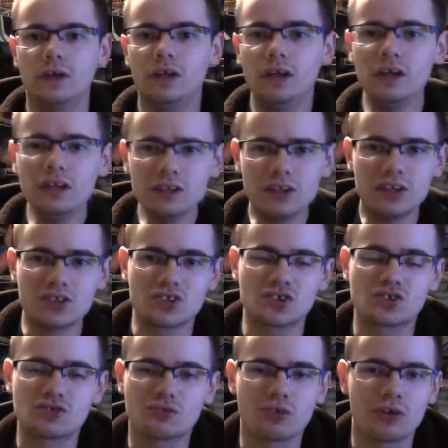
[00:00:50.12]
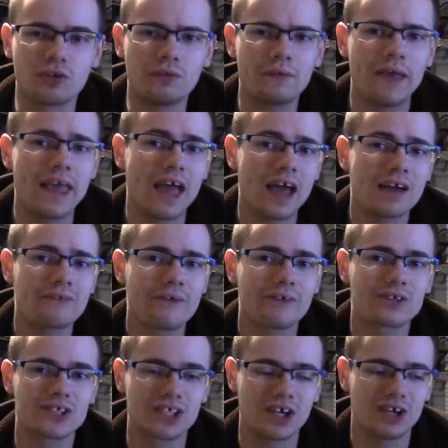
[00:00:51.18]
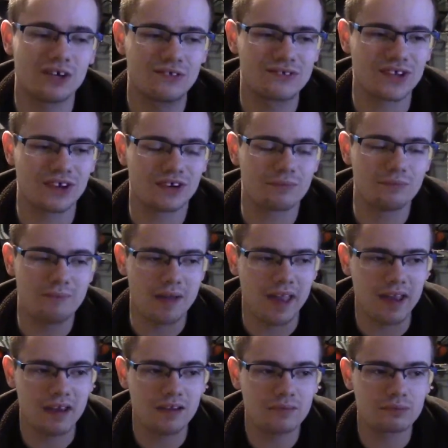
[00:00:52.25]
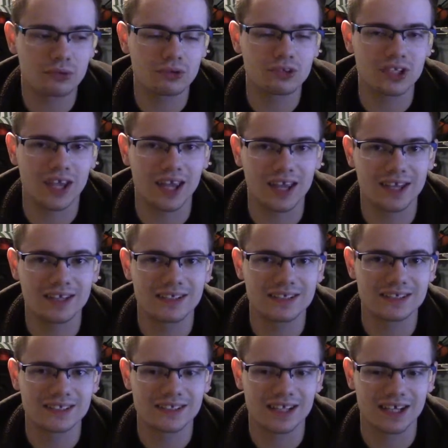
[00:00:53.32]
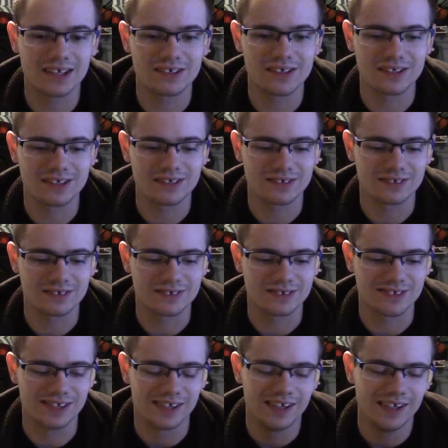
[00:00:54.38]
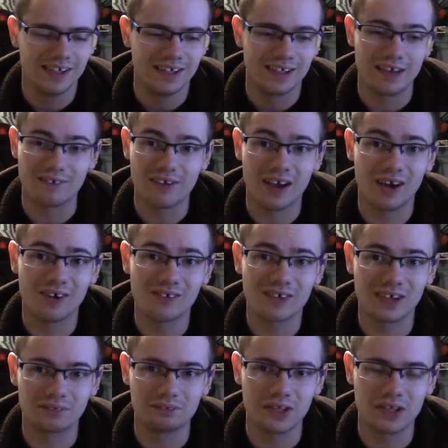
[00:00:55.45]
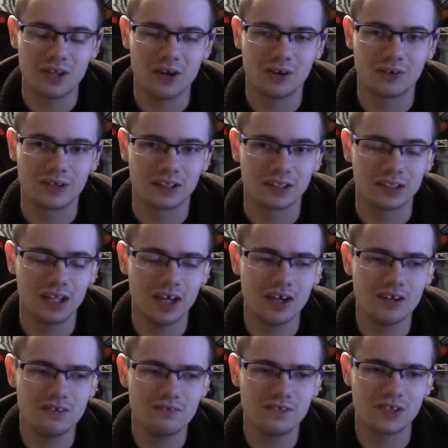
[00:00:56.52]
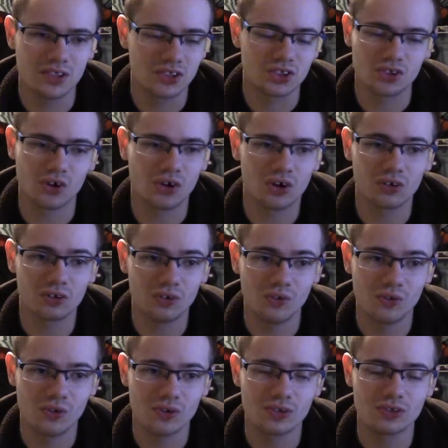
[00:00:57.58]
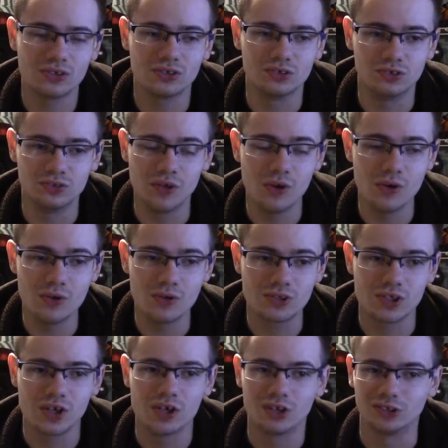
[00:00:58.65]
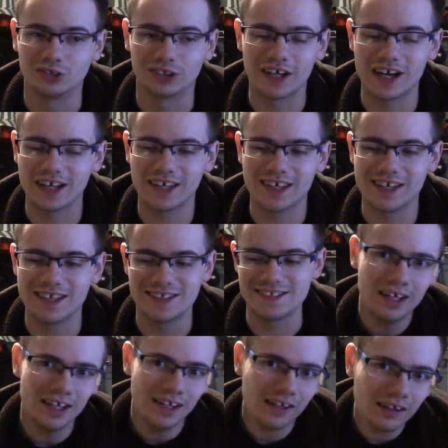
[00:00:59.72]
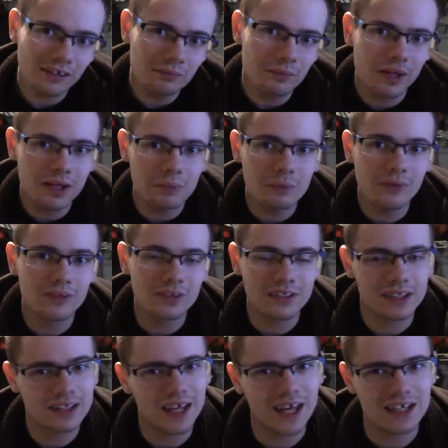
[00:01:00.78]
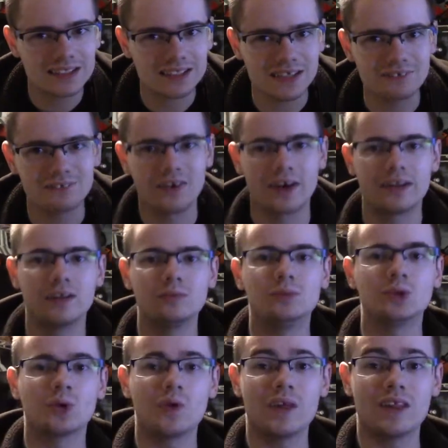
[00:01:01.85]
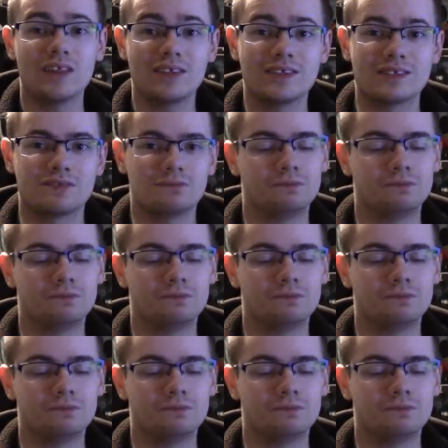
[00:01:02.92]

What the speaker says: In this story, we have ourselves our main protagonist characters that we all come to know and love: Star-Lord, Groot, Rocket, and many more of the cast that wind up joining this